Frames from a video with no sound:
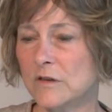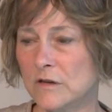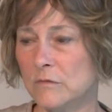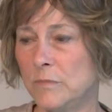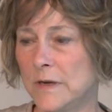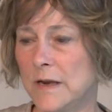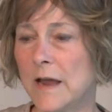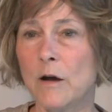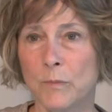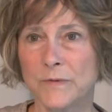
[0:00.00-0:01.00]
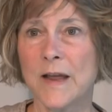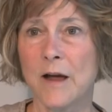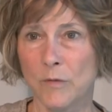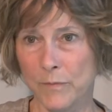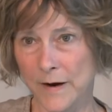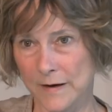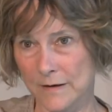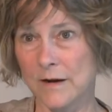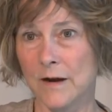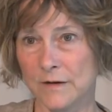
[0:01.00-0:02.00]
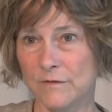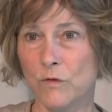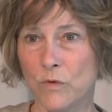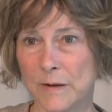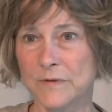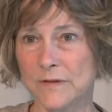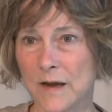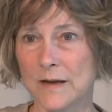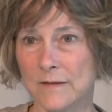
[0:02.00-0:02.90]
could be helped out by a kind of a website